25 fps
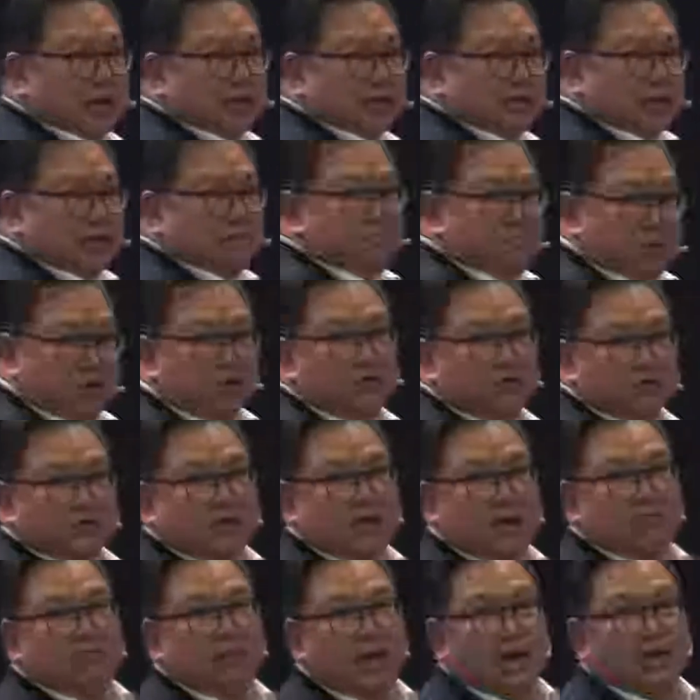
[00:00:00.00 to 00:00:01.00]
They both of
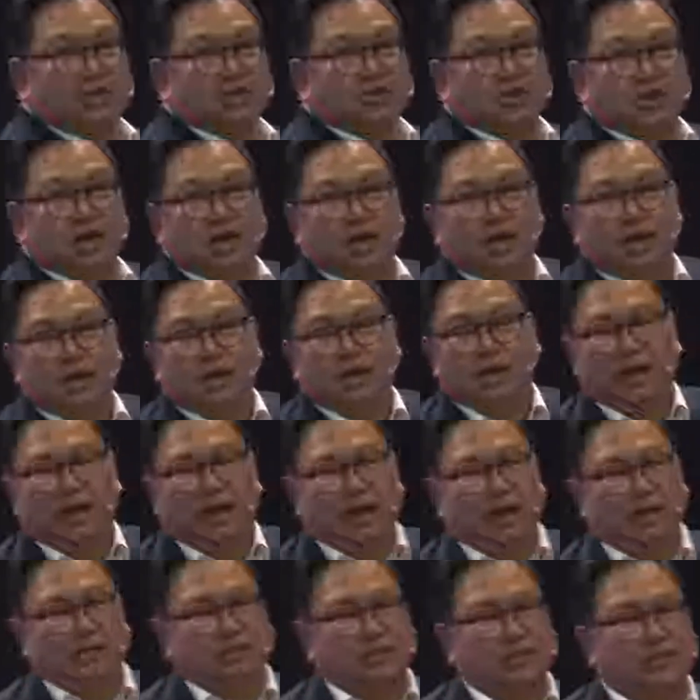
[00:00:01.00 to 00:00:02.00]
them actually
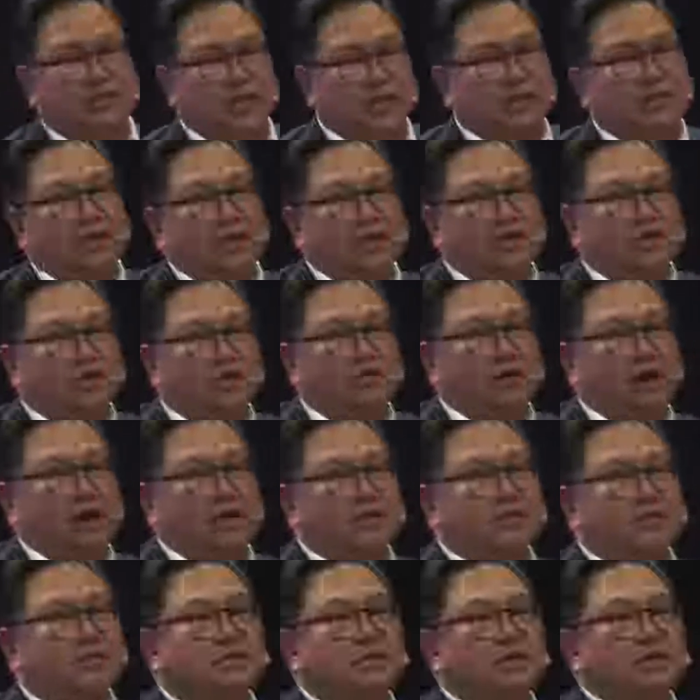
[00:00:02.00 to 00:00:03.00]
study in
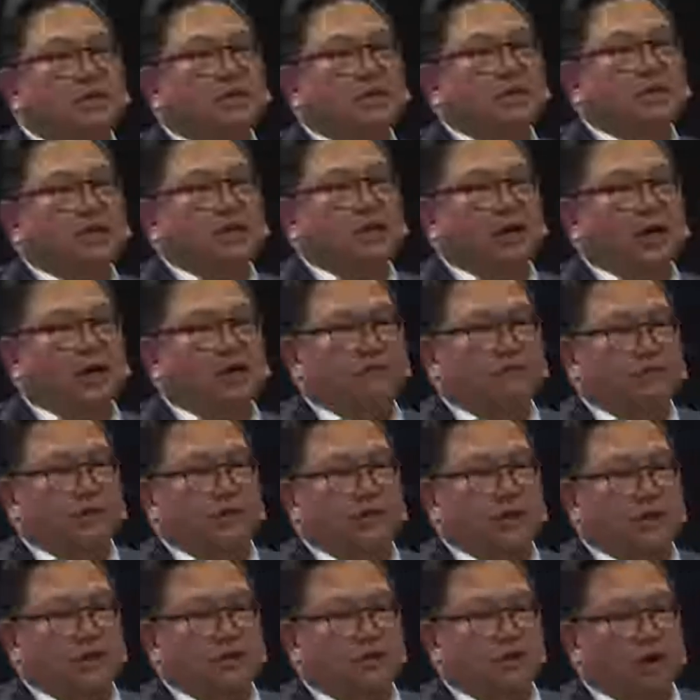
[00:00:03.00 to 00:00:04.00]
U.S. For
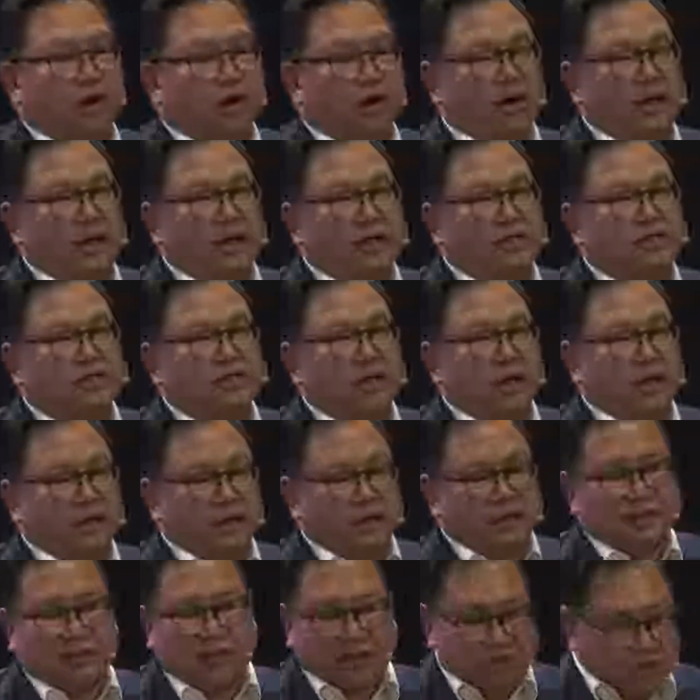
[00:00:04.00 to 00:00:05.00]
the college, and
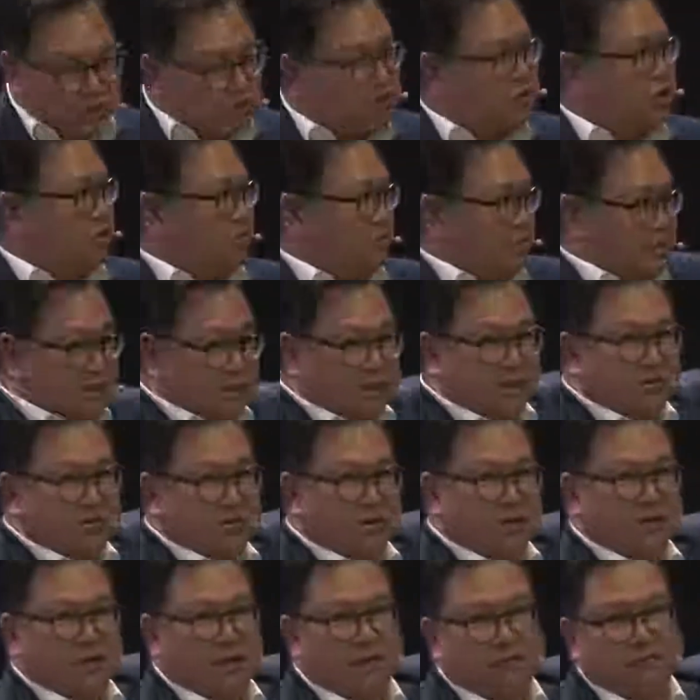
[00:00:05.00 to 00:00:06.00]
they used to be a
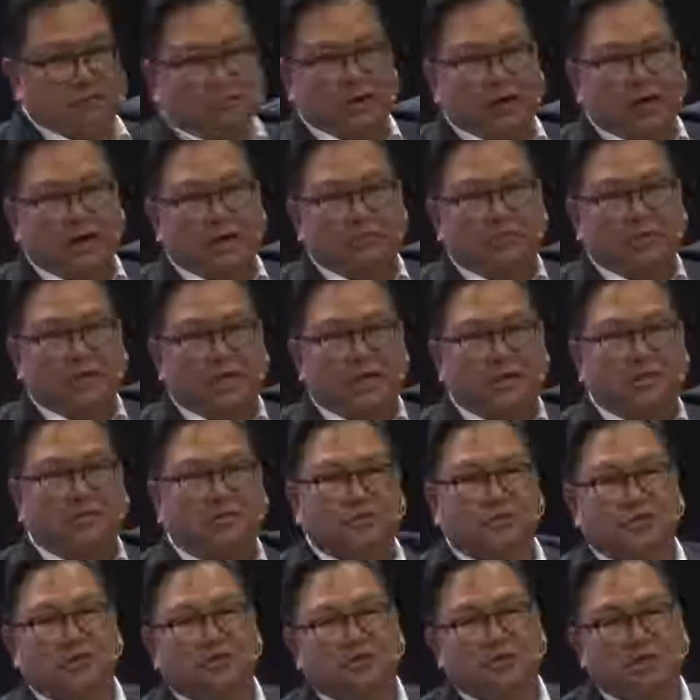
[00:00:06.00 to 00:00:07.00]
student up right up the hill,
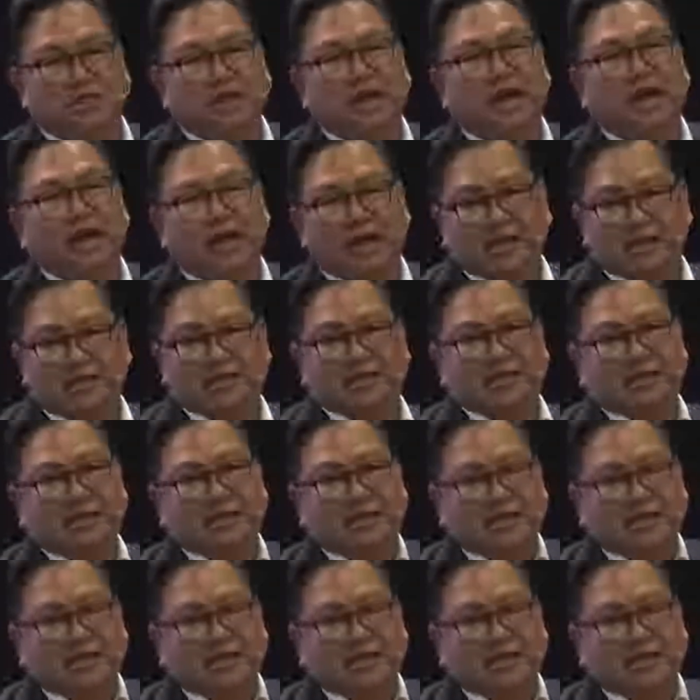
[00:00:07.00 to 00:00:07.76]
so CIS.